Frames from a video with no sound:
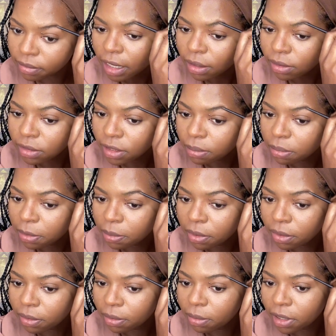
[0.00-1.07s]
I know some
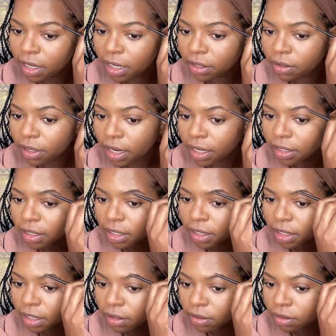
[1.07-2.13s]
people will be like, you like
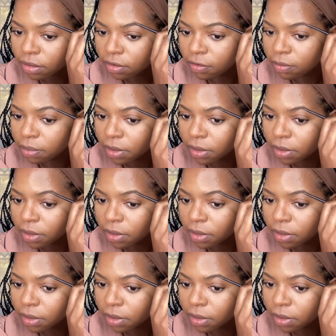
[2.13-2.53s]
taking a lot of